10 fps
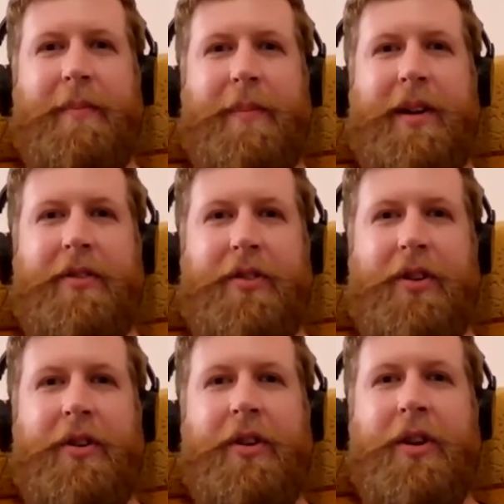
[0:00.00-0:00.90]
Hopkins,
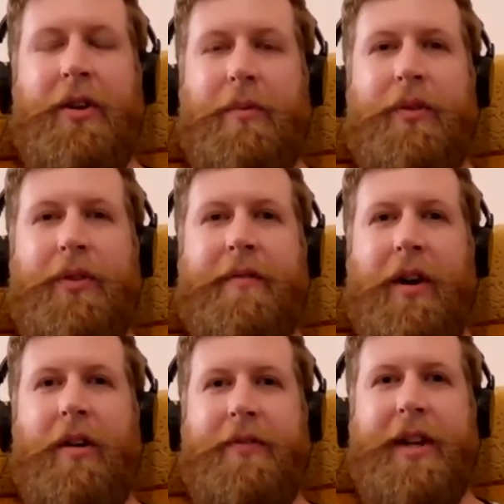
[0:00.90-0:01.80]
who was
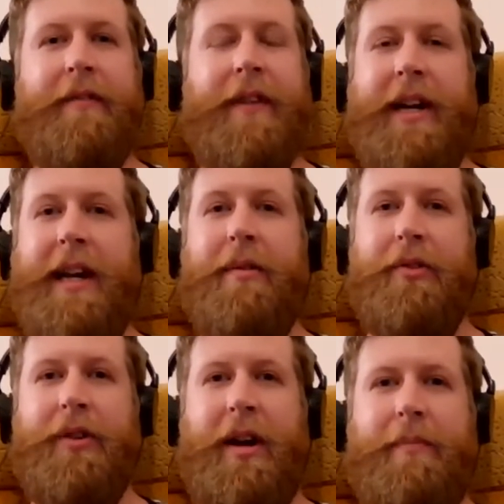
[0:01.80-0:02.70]
involved in. In fact, he
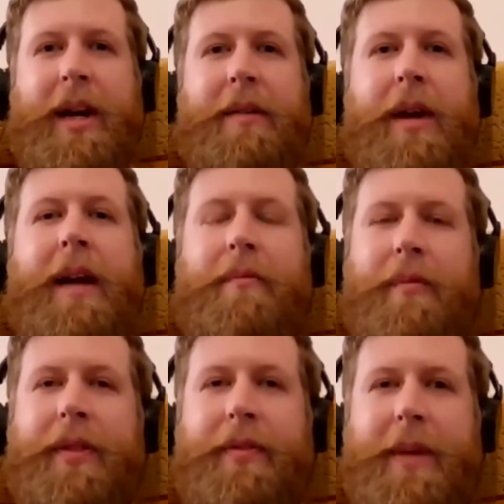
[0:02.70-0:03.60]
was um, at,
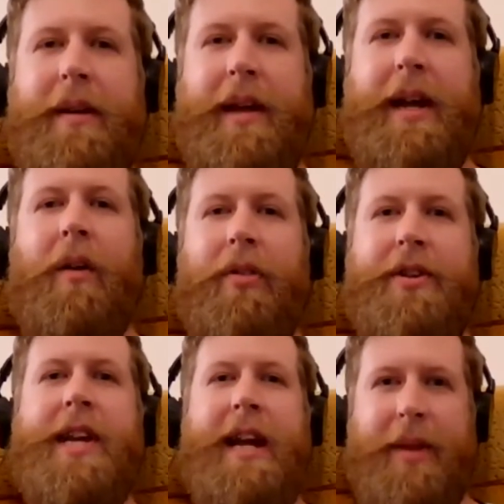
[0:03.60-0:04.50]
with on the
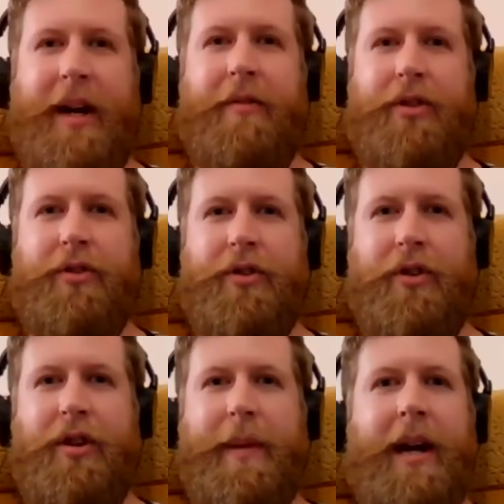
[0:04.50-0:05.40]
team that I was just
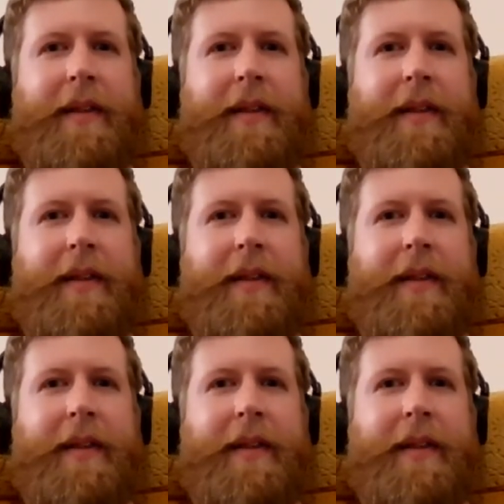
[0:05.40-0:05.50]
talking about.